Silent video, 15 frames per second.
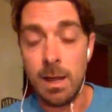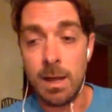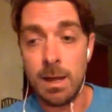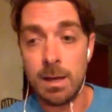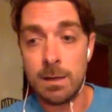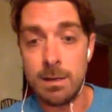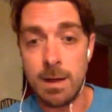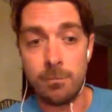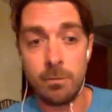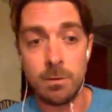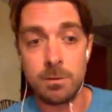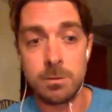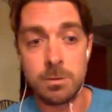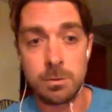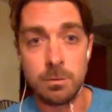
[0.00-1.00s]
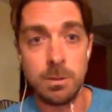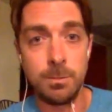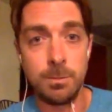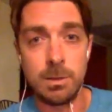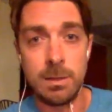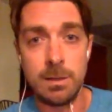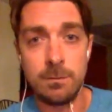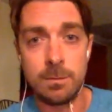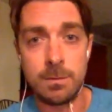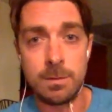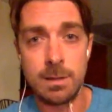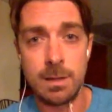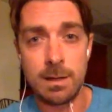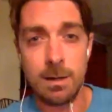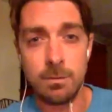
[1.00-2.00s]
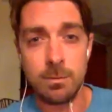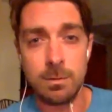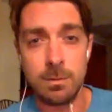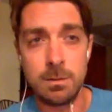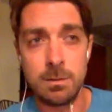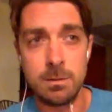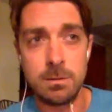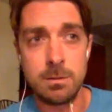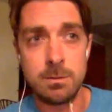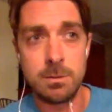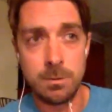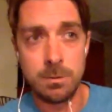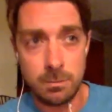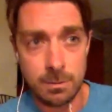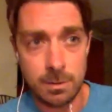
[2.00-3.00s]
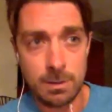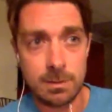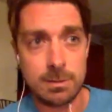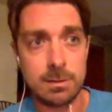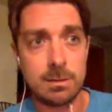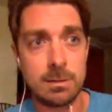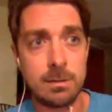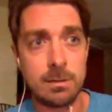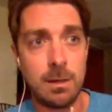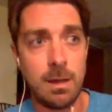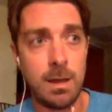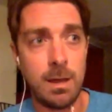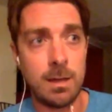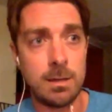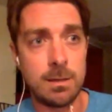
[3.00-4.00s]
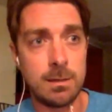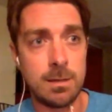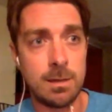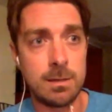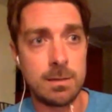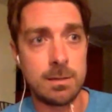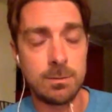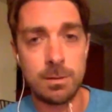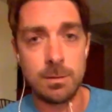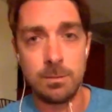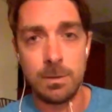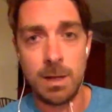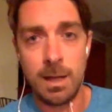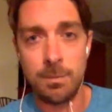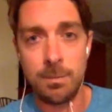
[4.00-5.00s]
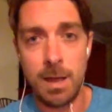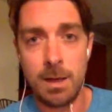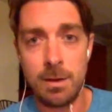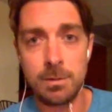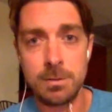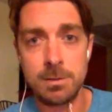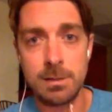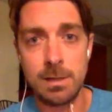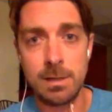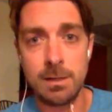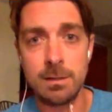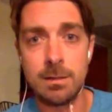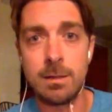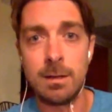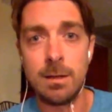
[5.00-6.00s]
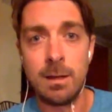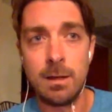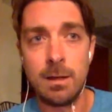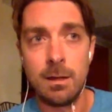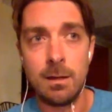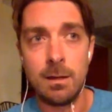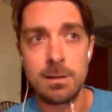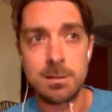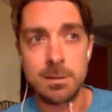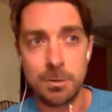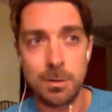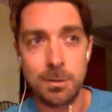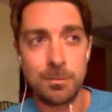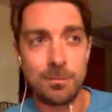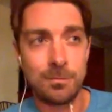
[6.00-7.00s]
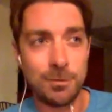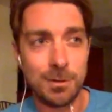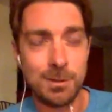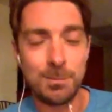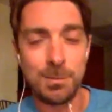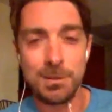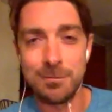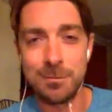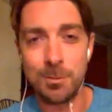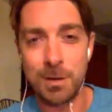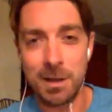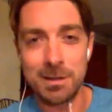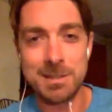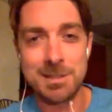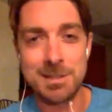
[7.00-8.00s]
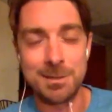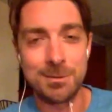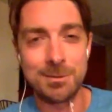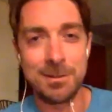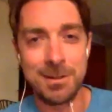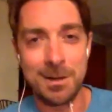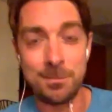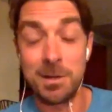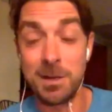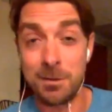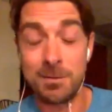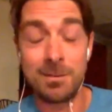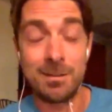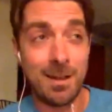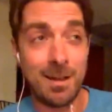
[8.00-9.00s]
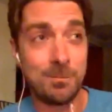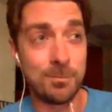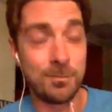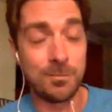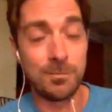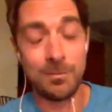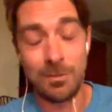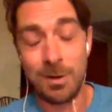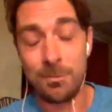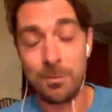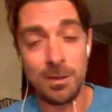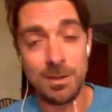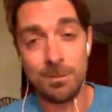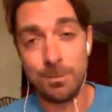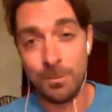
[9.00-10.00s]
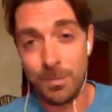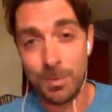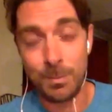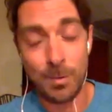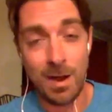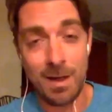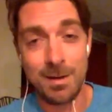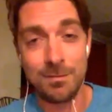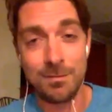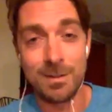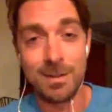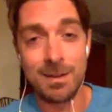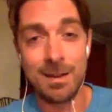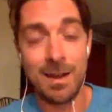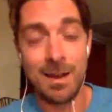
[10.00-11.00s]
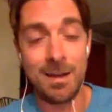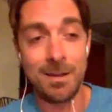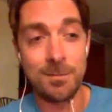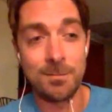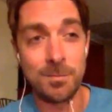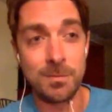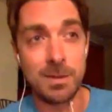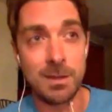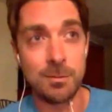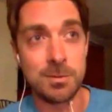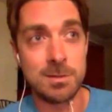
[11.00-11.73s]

and never truly believed that I would do it, and until it came out, and still don't really believe it. But I listened to it, and I'm like, I'm really proud of it. It